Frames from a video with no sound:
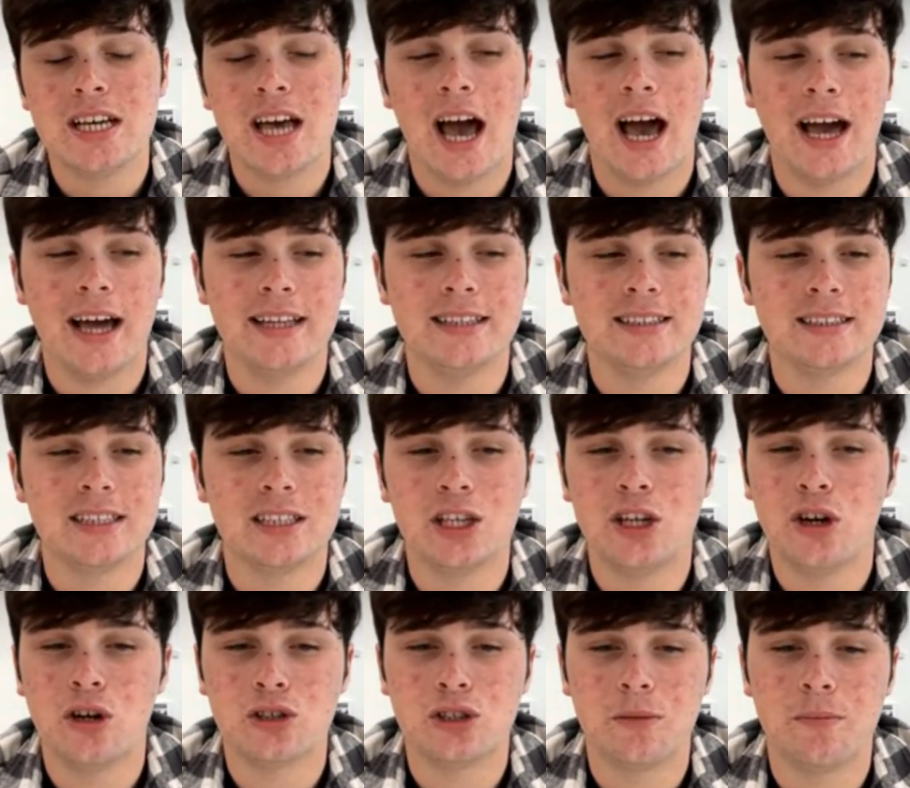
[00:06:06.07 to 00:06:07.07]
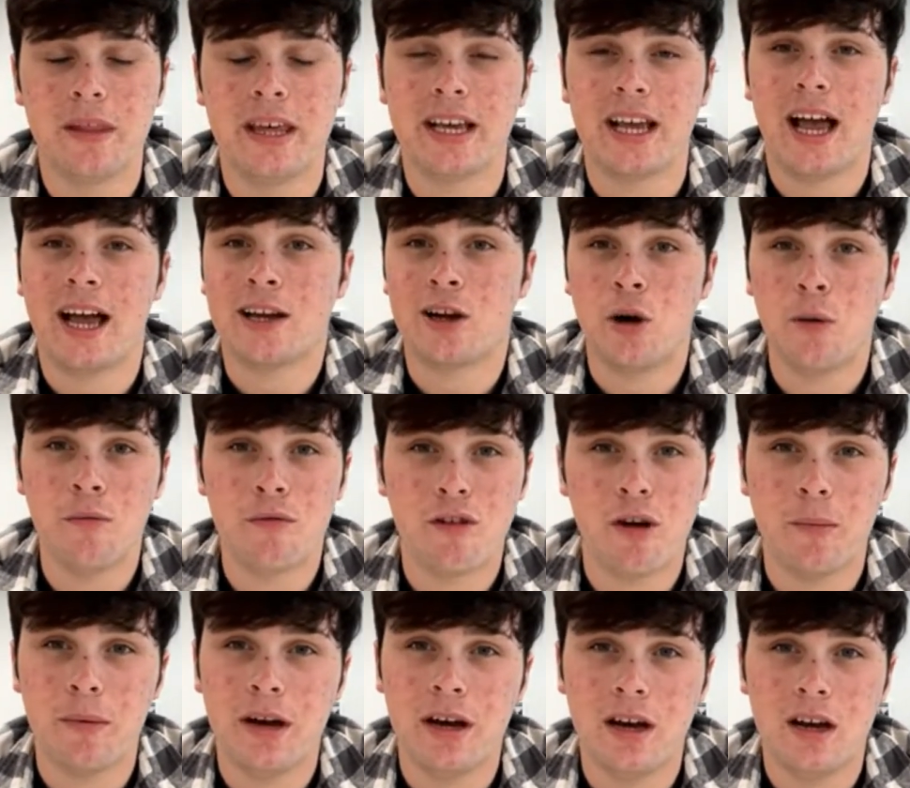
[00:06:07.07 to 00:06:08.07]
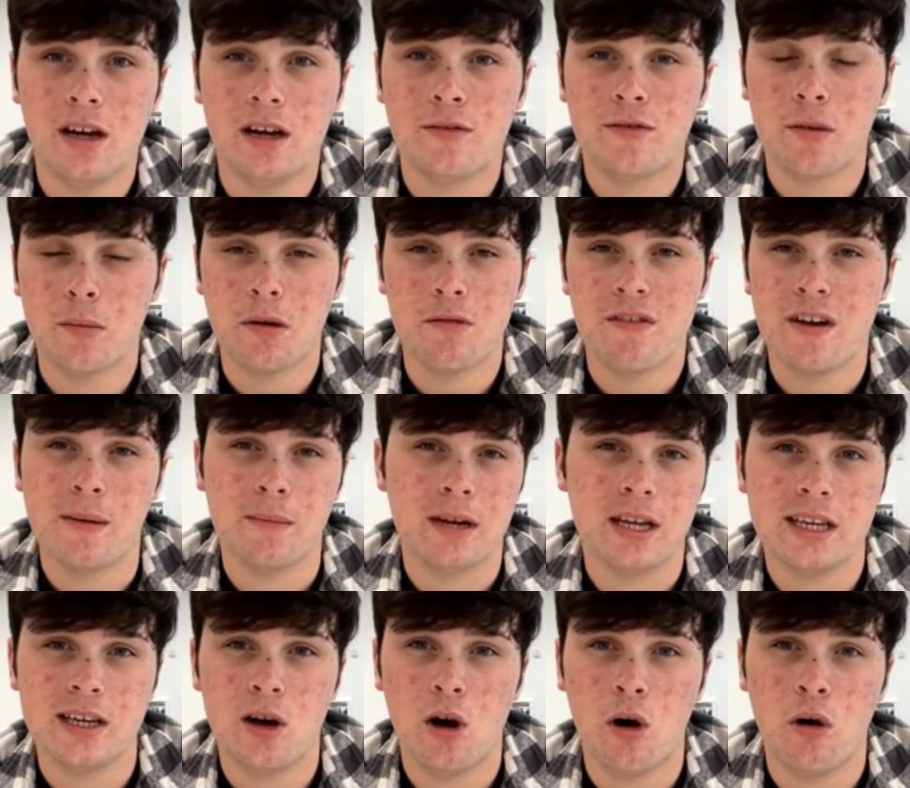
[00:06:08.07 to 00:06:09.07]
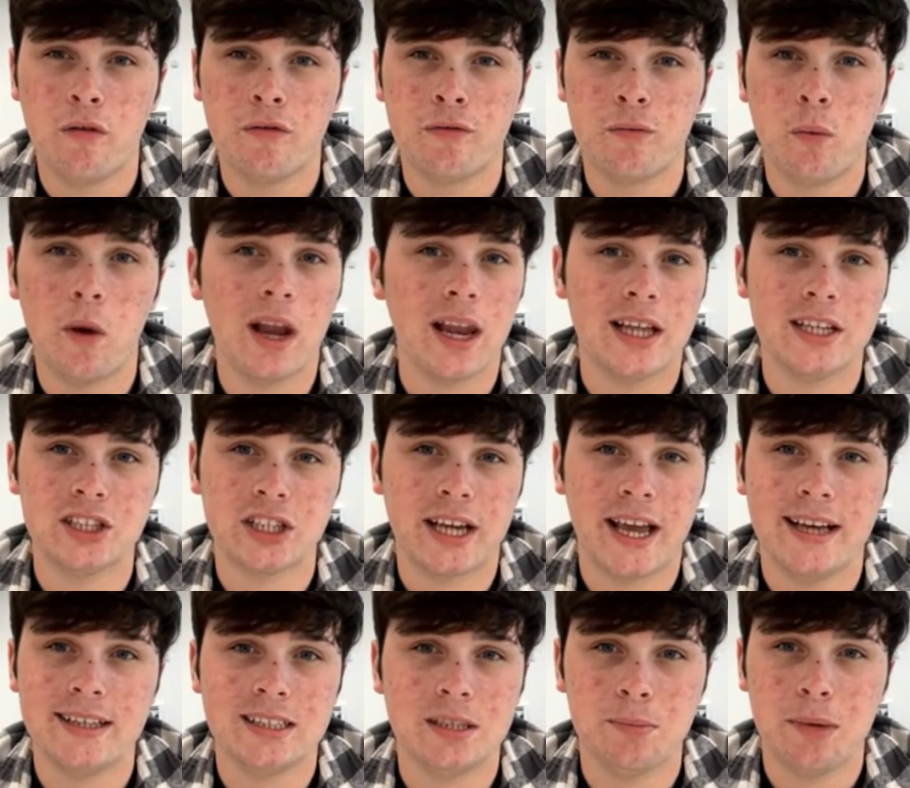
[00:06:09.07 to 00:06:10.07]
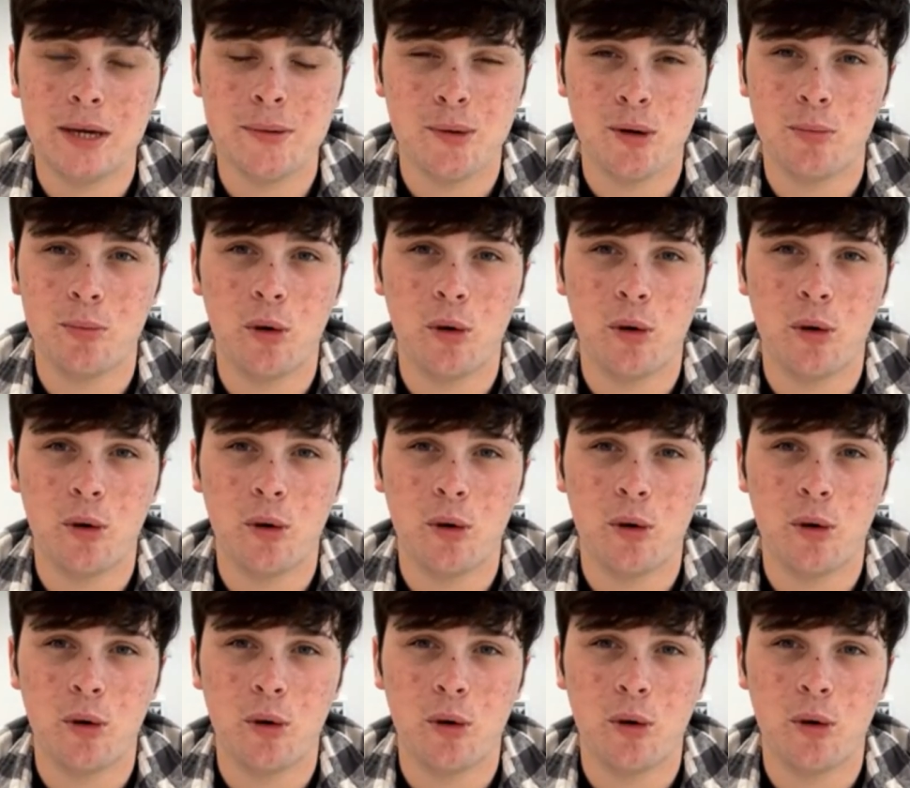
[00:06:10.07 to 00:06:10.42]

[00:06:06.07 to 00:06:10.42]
And something, I come from a family of well-educated people.